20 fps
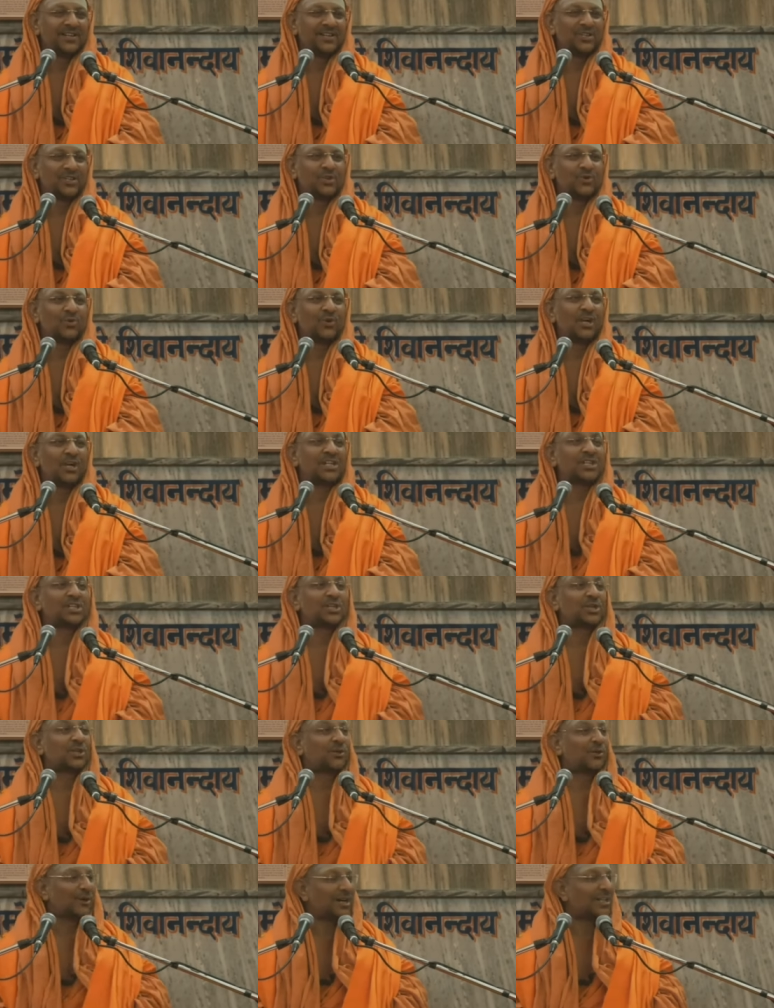shoka
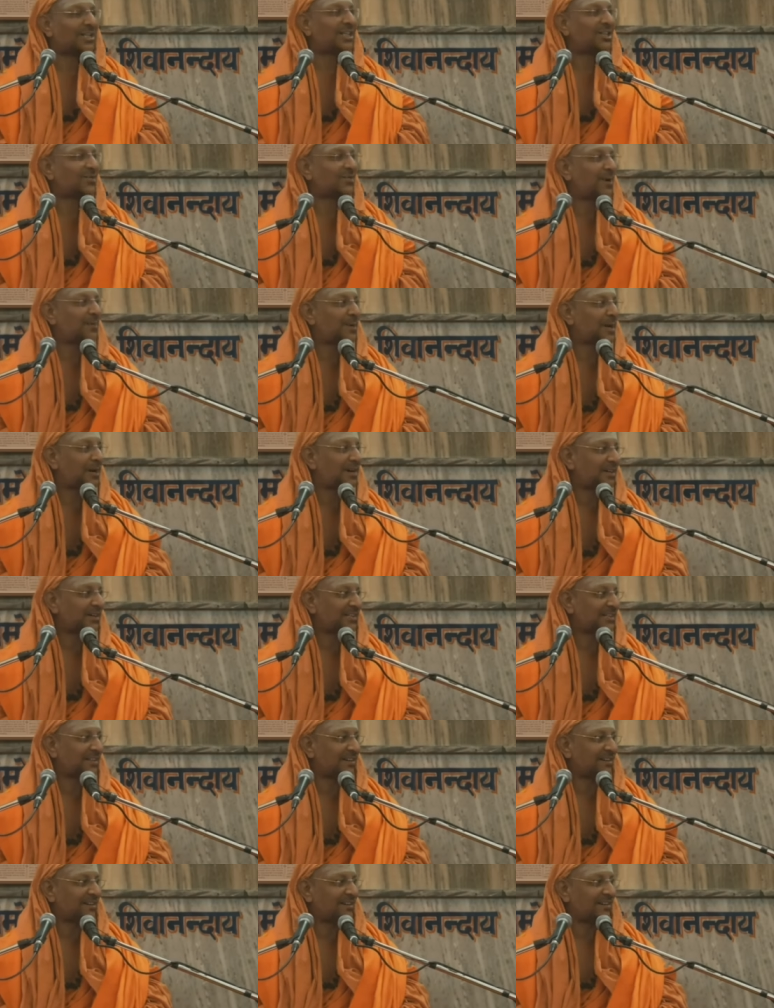
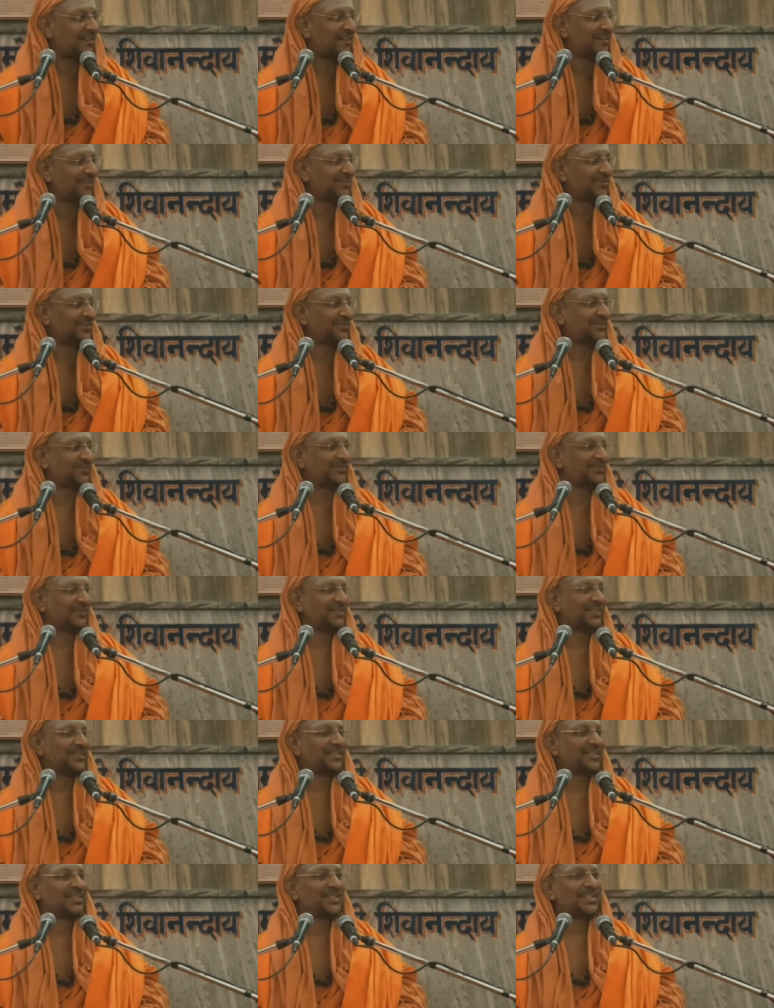shlokatvam
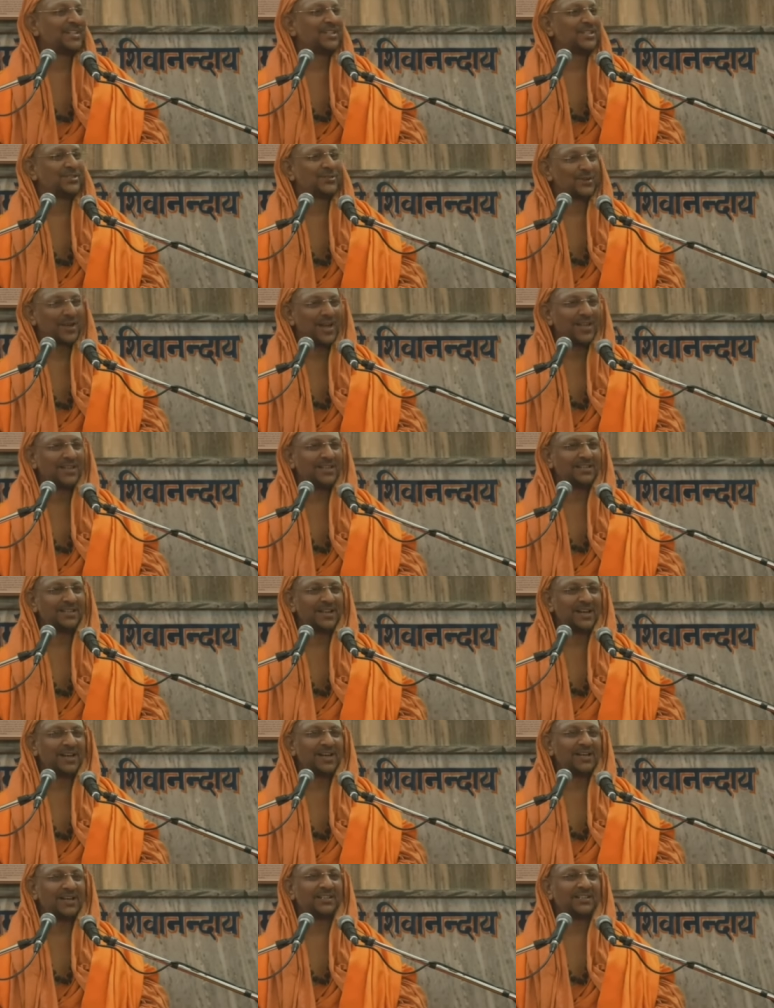So, like
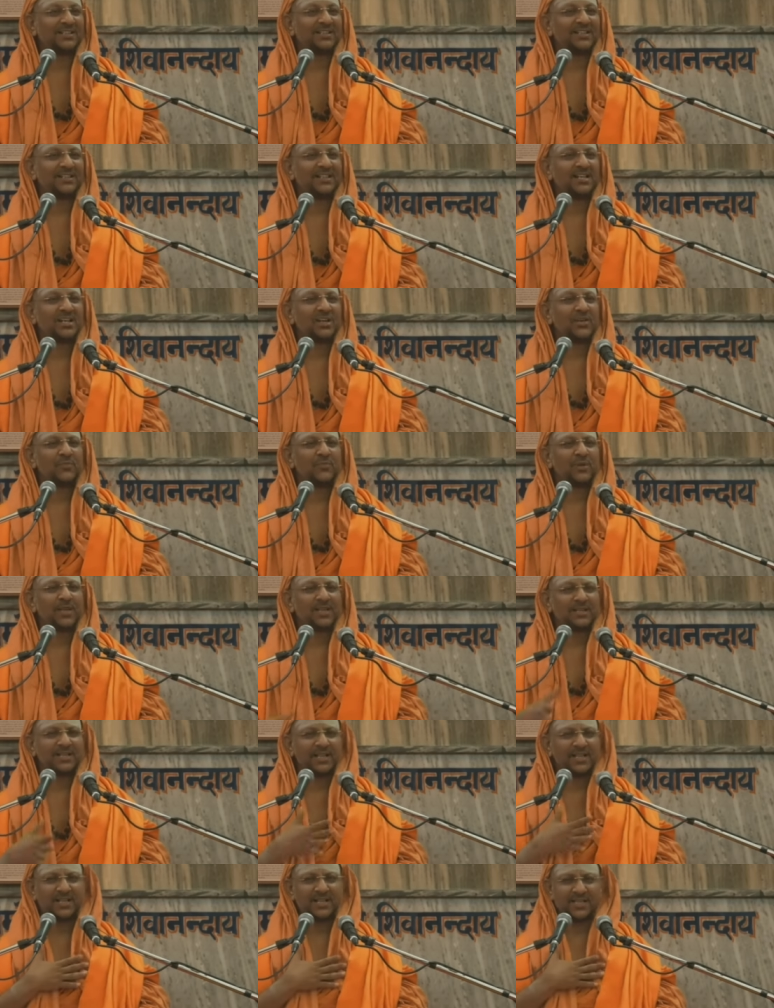that,
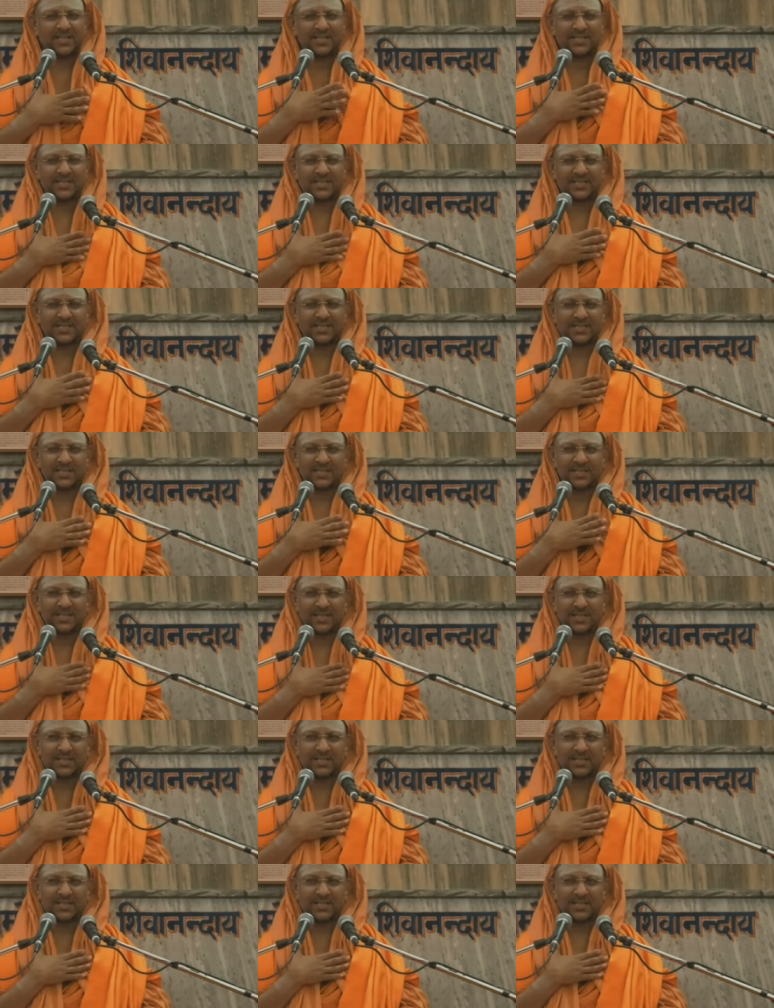when there is